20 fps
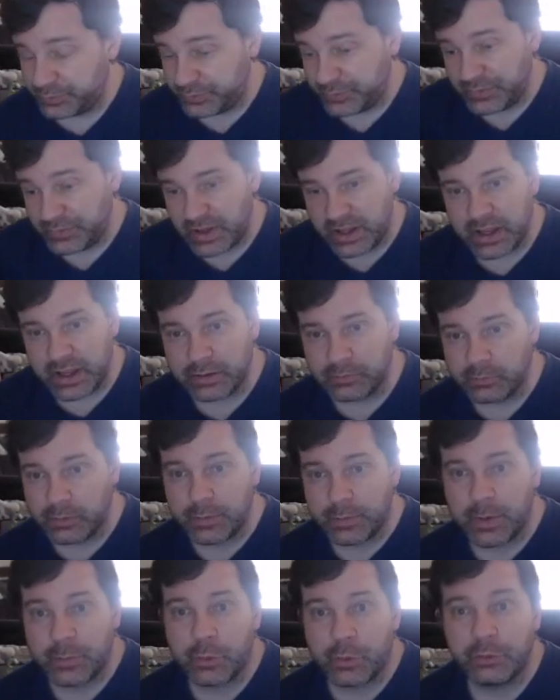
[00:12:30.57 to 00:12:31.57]
Again, one of my
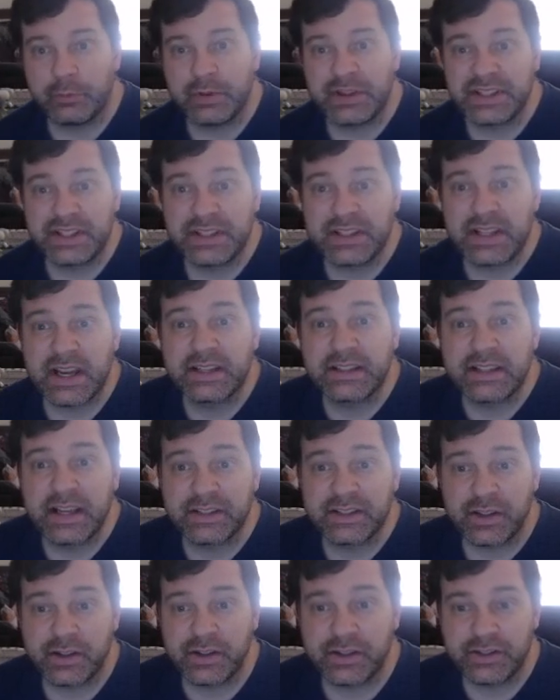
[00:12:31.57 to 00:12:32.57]
more recent deck techs
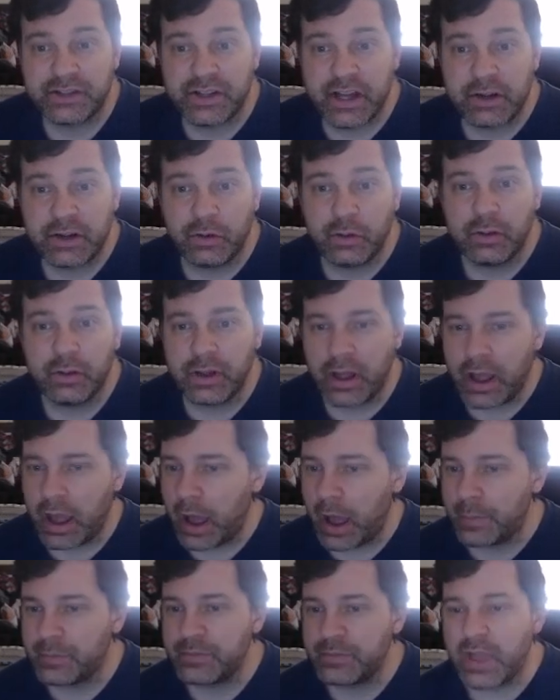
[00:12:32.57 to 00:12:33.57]
on this channel.
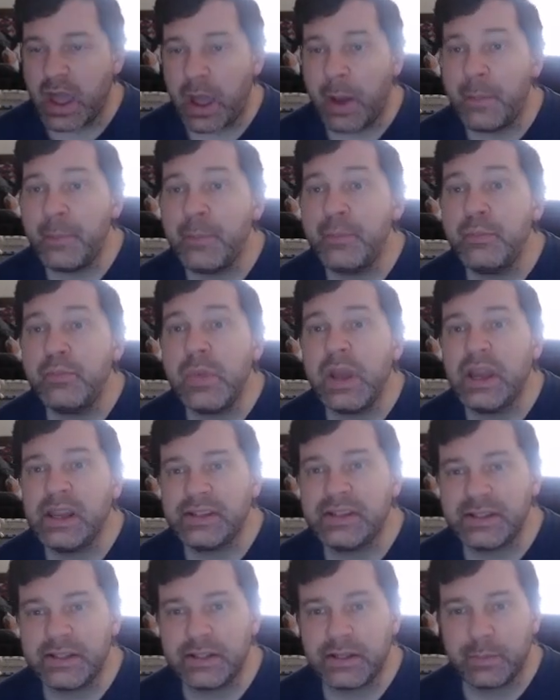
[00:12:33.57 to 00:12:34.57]

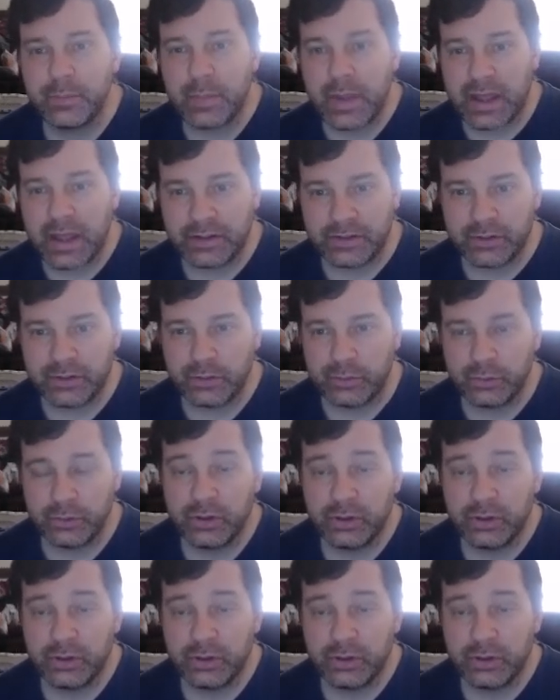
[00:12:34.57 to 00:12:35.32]
Amazing commander.